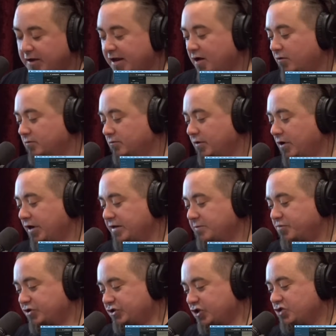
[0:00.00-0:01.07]
Now, in
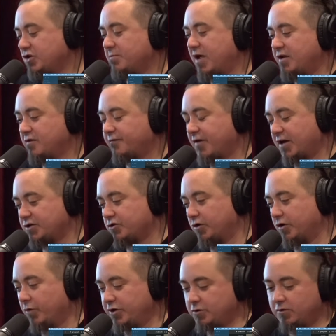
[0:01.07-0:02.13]
precision
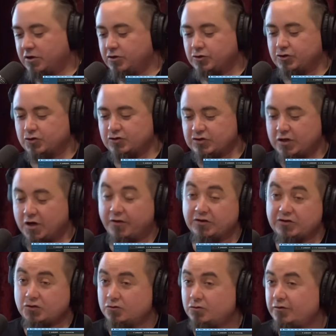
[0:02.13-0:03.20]
manufacturing, when you introduce another
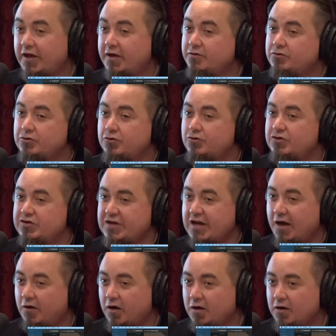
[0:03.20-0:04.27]
tool, that introduces
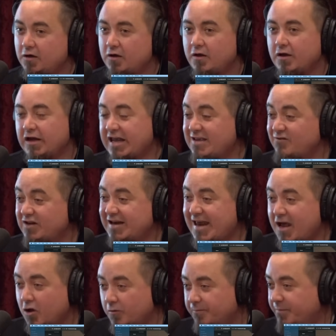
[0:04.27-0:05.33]
error. Even in
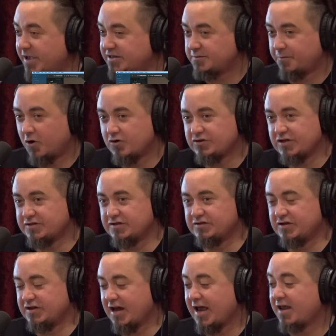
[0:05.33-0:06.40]
our best processes
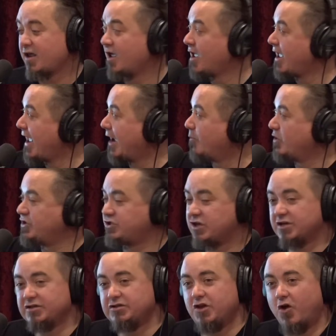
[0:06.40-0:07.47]
today, and we
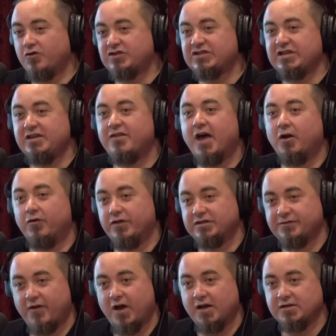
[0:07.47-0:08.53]
just don't see that on this
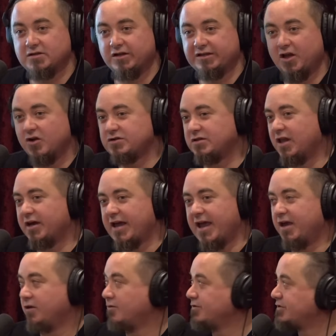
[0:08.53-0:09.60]
vase. Like those lug
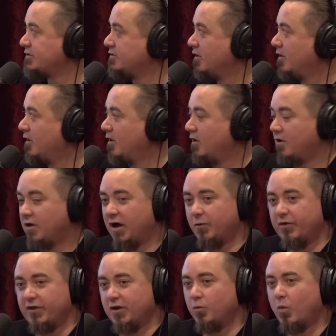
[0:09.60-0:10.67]
handles are
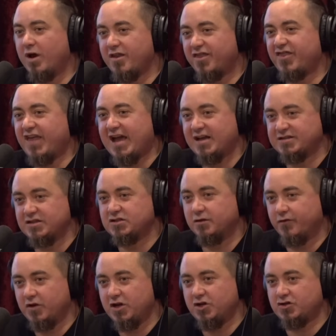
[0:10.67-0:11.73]
within 1/1000th of
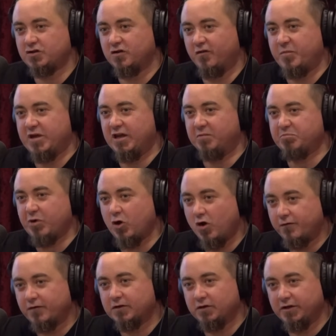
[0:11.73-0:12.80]
an inch of being
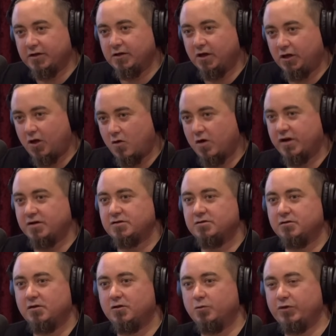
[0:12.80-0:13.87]
perfectly aligned
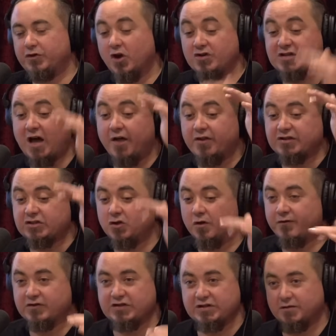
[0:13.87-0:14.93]
with those other
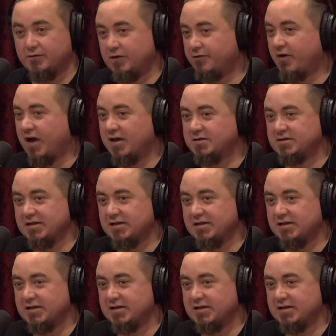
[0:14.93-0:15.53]
surfaces of the vase.